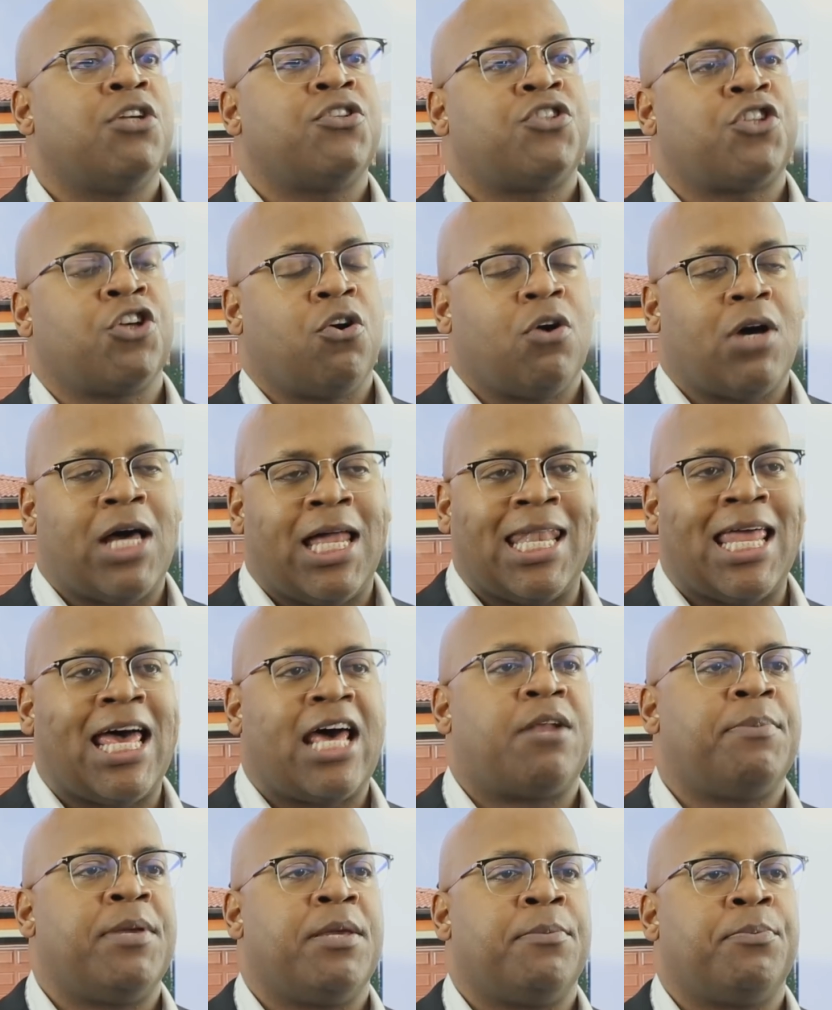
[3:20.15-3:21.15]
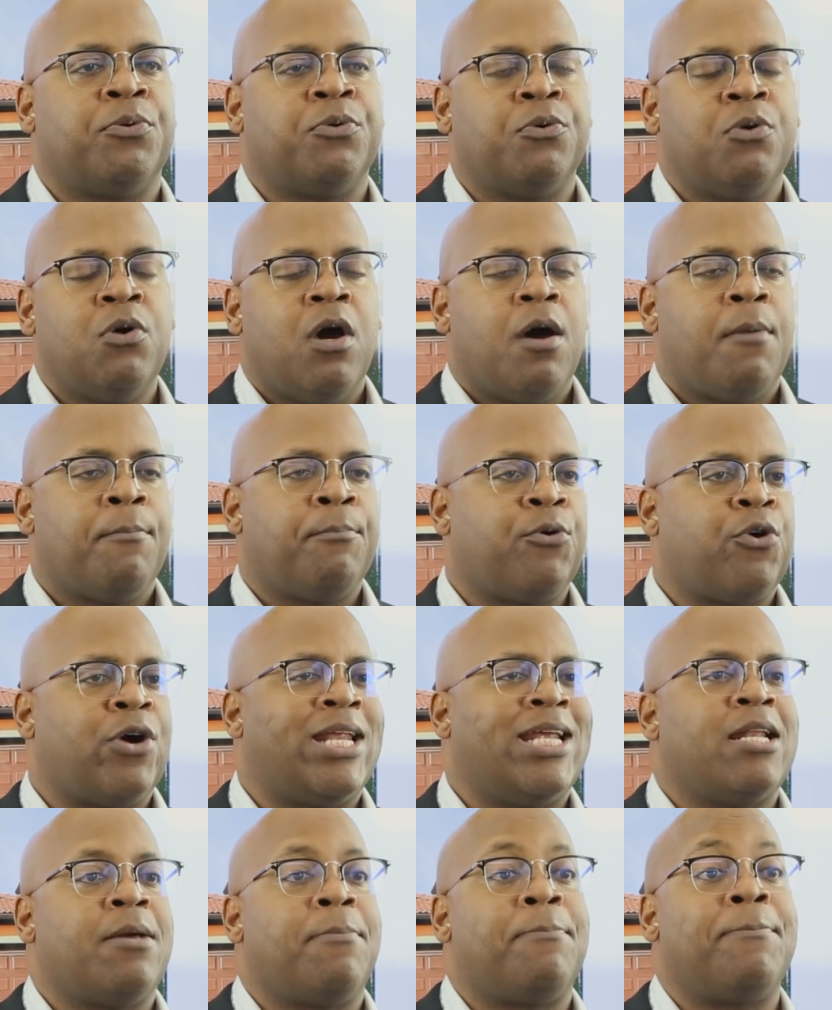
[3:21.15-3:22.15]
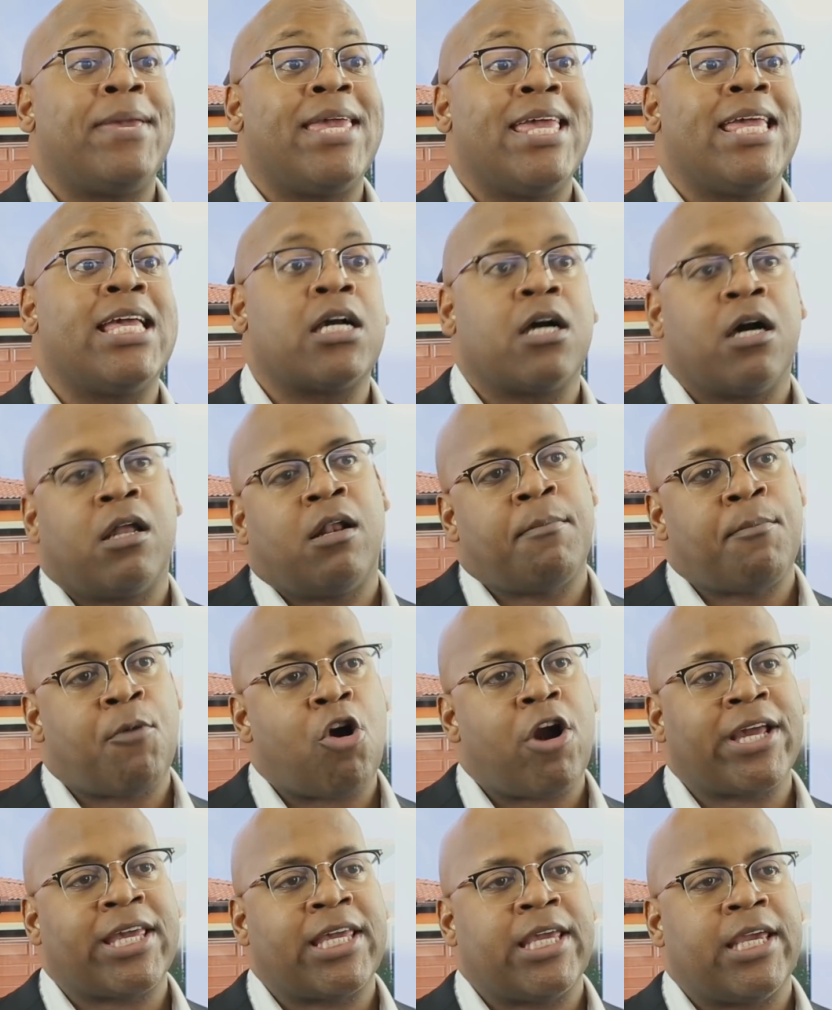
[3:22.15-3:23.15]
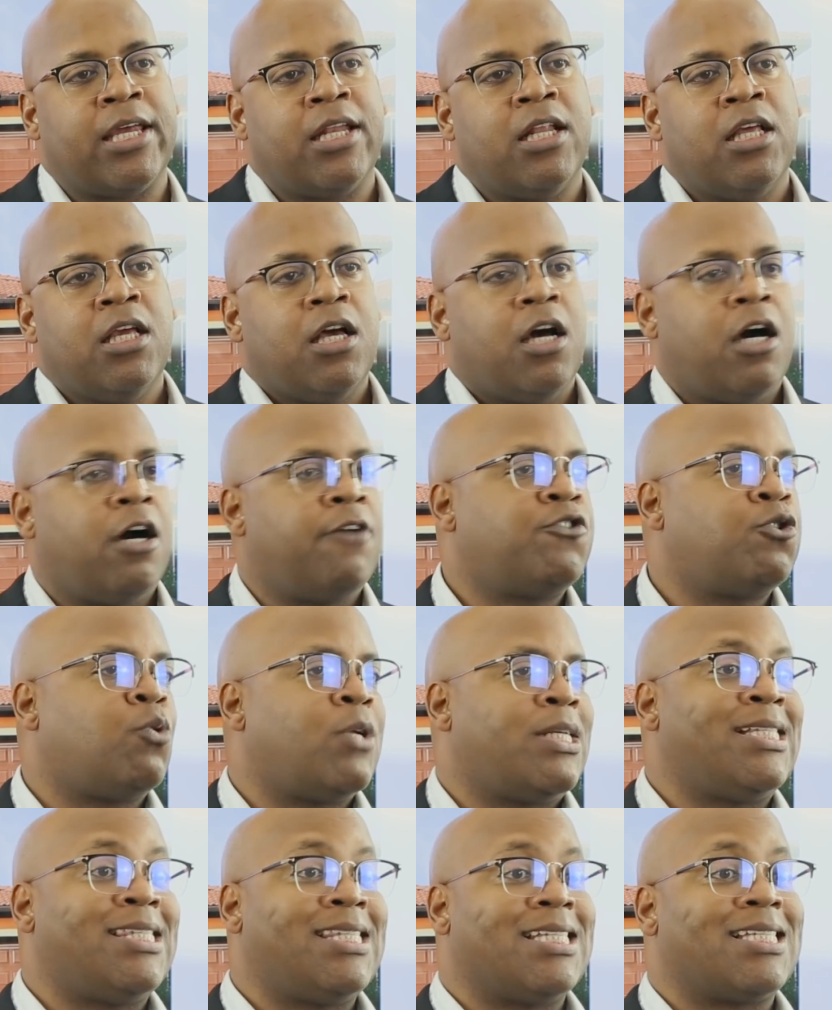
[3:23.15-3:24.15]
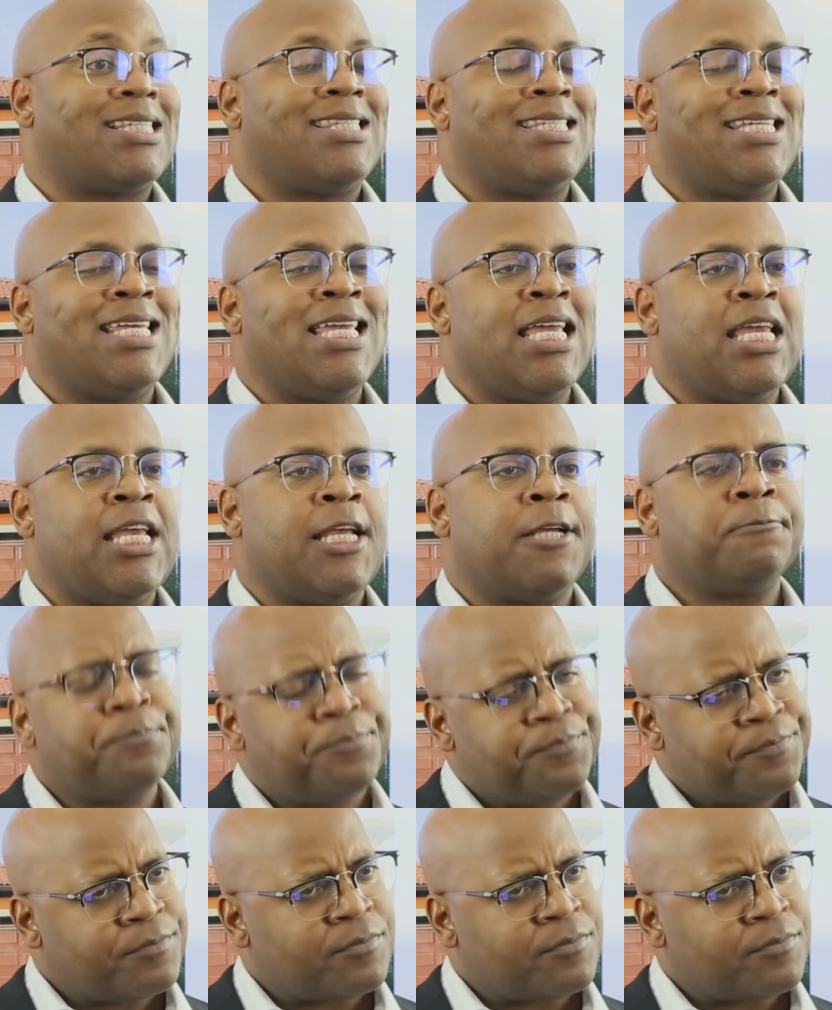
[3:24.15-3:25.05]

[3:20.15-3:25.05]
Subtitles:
So a lot of people bought in a peak of the market of 2016,